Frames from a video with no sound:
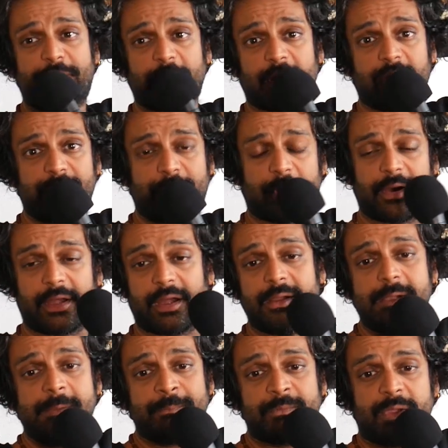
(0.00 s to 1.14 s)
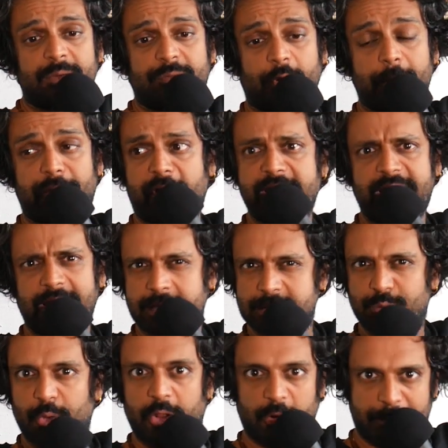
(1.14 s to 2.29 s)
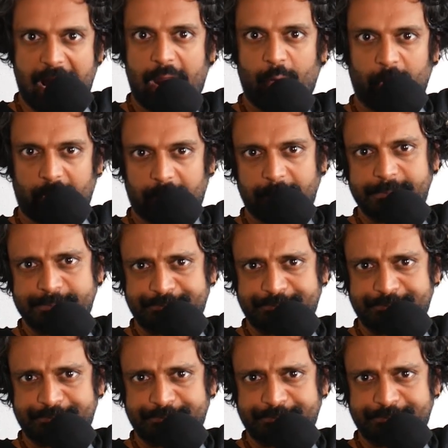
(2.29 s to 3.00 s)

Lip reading: for breaking his willpower.